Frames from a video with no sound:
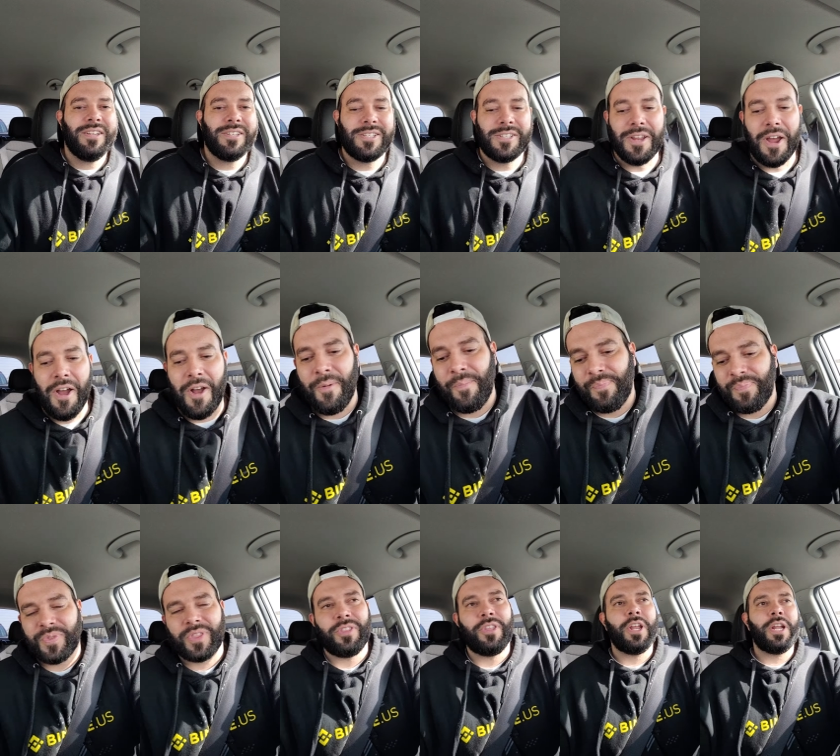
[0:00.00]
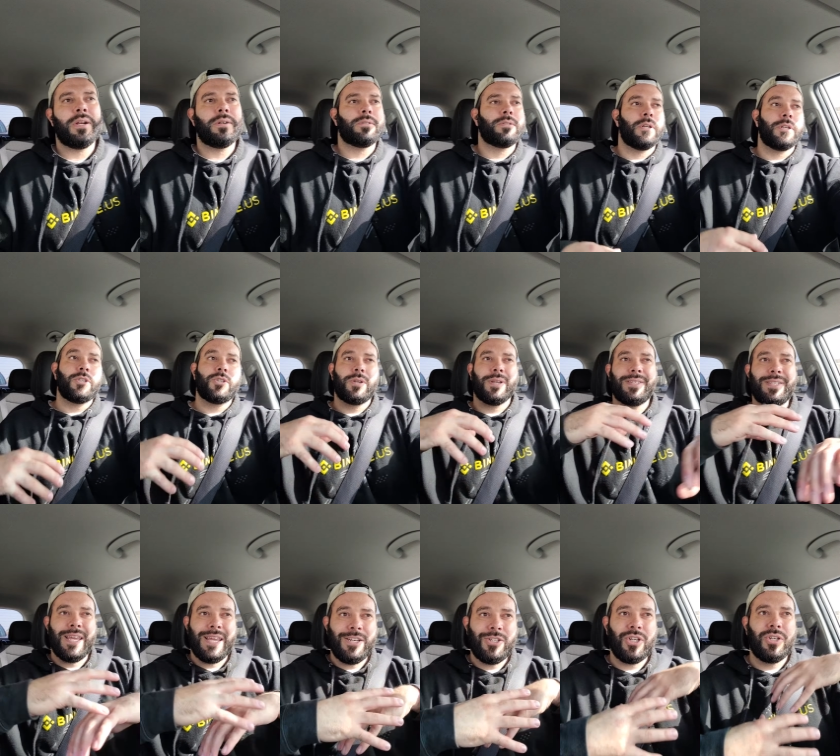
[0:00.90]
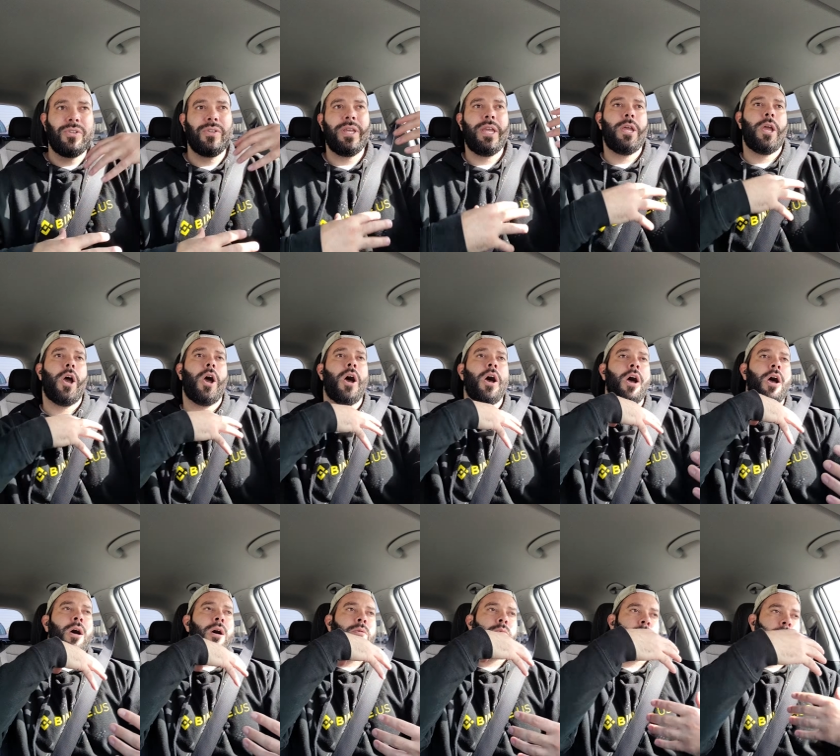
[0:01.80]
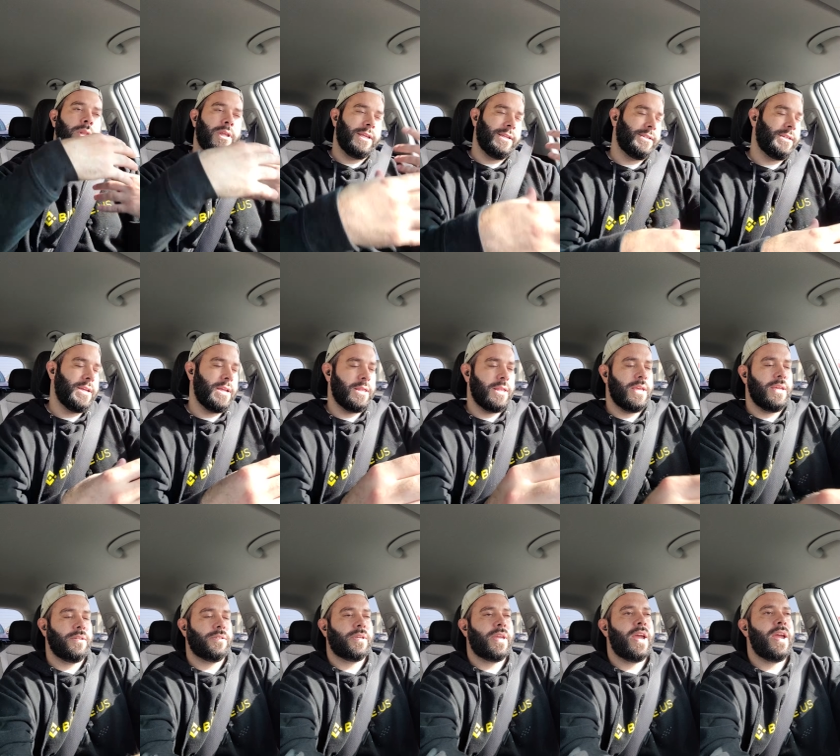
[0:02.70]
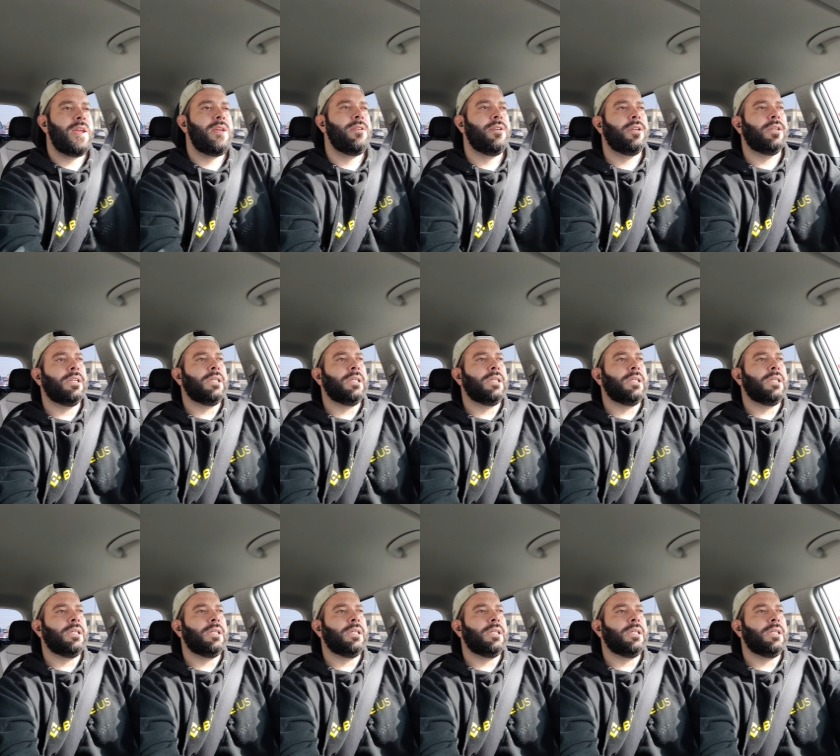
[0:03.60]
So they're they're strategically uh, releasing these. Okay.